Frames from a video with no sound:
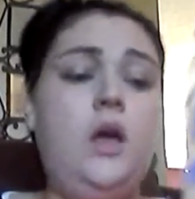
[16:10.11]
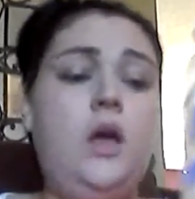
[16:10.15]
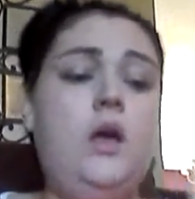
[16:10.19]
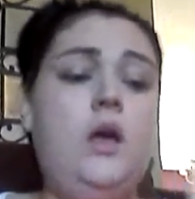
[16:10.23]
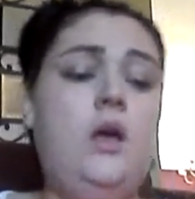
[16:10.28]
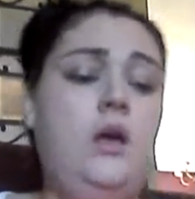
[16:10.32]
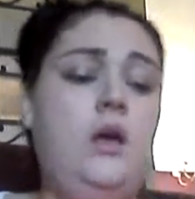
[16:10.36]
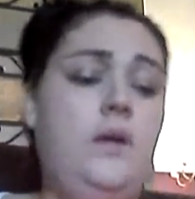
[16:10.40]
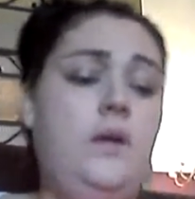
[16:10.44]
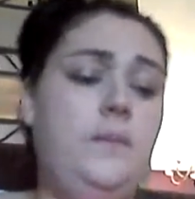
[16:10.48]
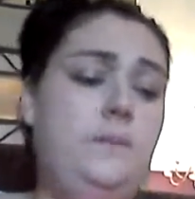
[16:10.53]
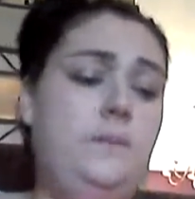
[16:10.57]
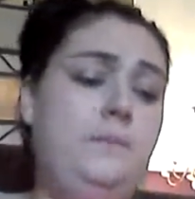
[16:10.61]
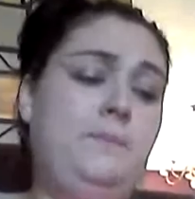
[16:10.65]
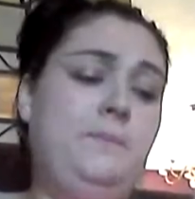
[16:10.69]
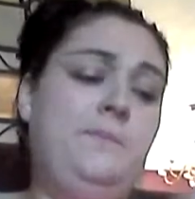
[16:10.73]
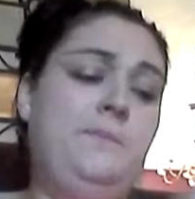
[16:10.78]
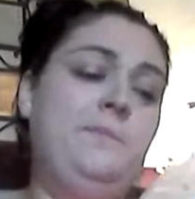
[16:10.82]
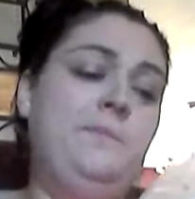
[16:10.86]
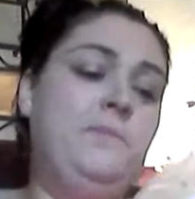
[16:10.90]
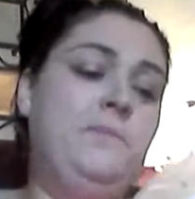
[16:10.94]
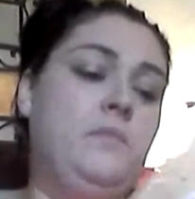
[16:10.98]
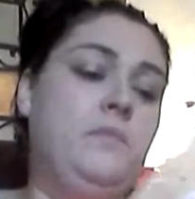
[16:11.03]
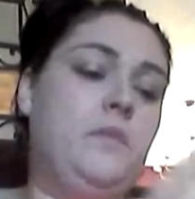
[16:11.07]

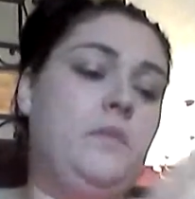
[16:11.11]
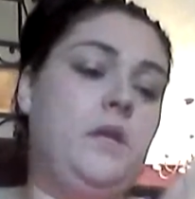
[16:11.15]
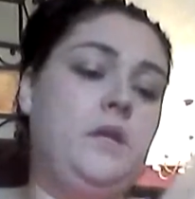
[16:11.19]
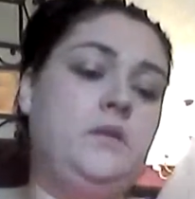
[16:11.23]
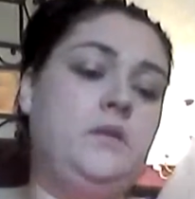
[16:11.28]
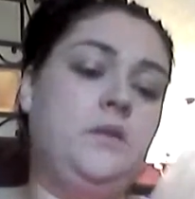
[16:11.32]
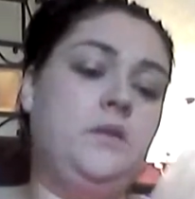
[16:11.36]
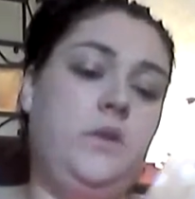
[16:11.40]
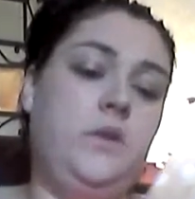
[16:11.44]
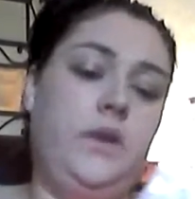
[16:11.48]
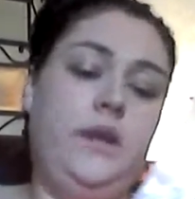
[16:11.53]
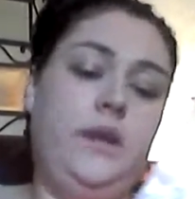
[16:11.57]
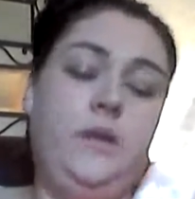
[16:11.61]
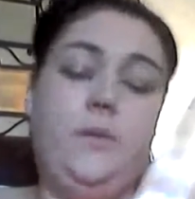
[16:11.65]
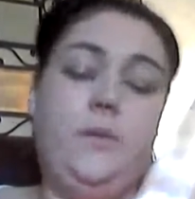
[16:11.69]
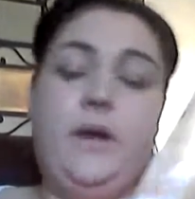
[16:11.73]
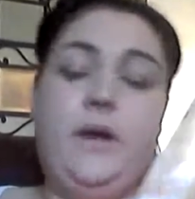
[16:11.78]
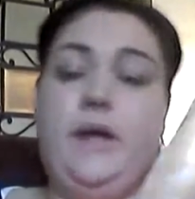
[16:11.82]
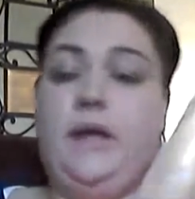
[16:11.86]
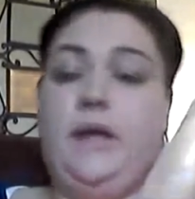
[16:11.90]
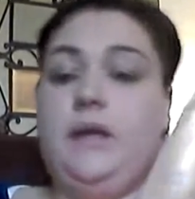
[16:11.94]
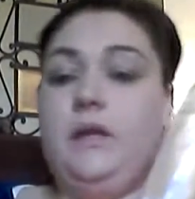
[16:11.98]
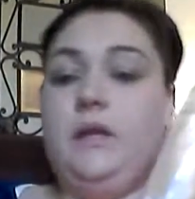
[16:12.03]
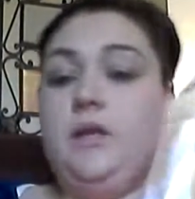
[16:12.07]
So
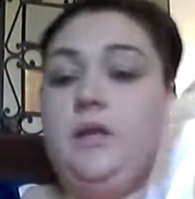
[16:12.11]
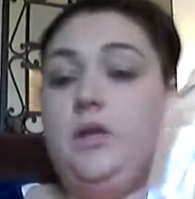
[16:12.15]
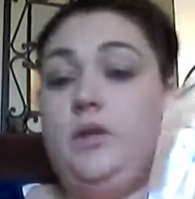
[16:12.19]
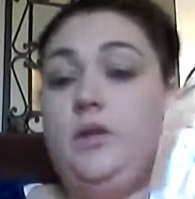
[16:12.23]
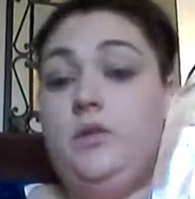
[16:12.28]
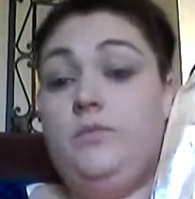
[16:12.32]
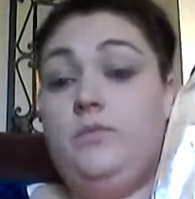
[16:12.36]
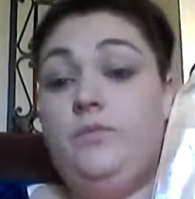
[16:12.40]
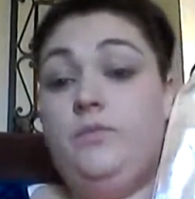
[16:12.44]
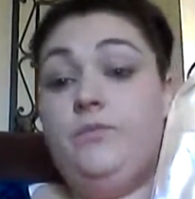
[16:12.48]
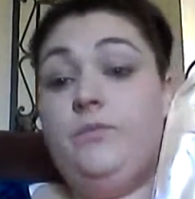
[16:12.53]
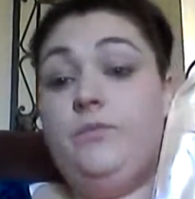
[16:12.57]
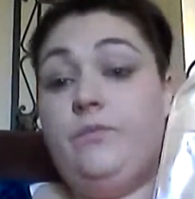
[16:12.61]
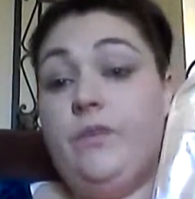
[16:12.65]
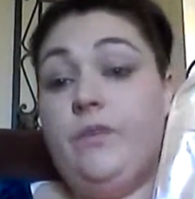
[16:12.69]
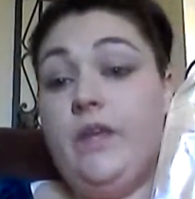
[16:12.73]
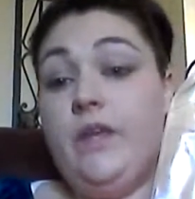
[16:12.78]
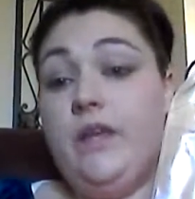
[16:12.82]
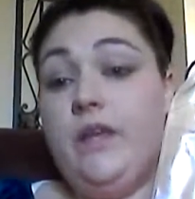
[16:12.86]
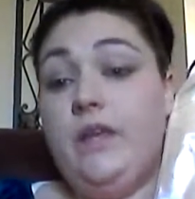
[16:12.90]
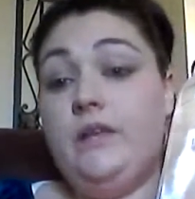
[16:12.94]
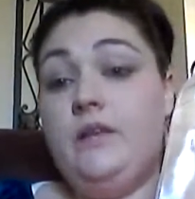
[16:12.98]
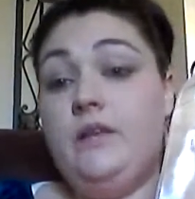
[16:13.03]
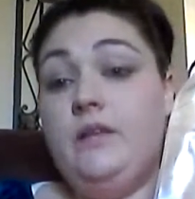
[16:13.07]
anyway,
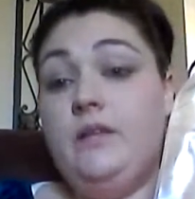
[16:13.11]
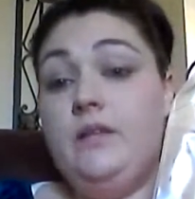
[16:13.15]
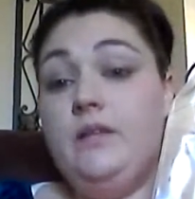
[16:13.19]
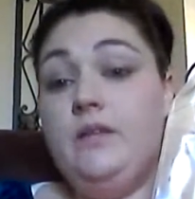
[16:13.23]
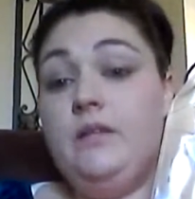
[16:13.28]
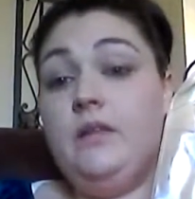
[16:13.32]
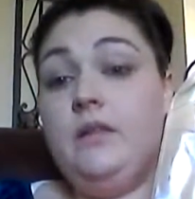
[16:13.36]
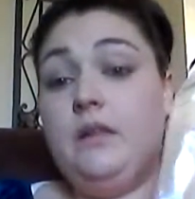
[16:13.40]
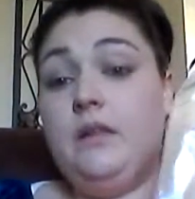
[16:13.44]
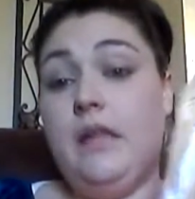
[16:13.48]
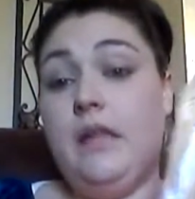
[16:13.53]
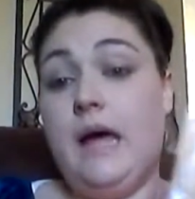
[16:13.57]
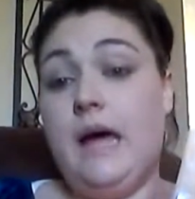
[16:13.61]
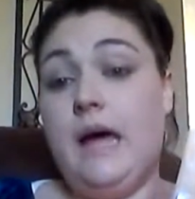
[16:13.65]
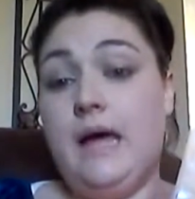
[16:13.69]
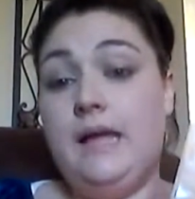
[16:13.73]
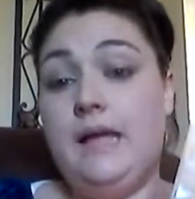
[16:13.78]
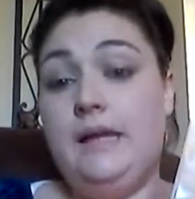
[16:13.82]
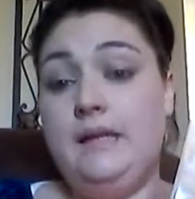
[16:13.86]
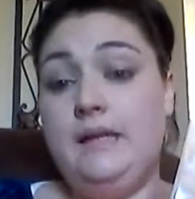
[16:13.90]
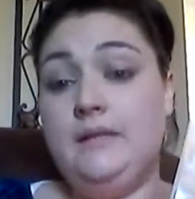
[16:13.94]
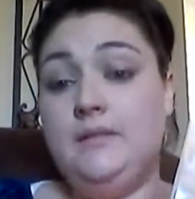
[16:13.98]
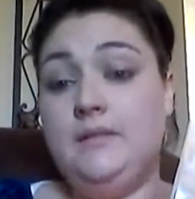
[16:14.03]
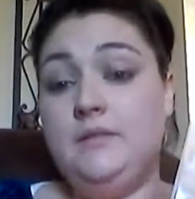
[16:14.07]
feed the
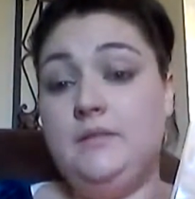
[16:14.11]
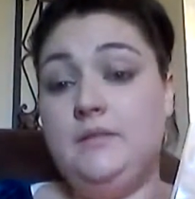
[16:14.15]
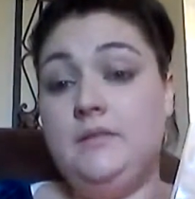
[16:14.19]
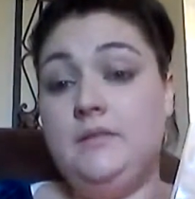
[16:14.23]
line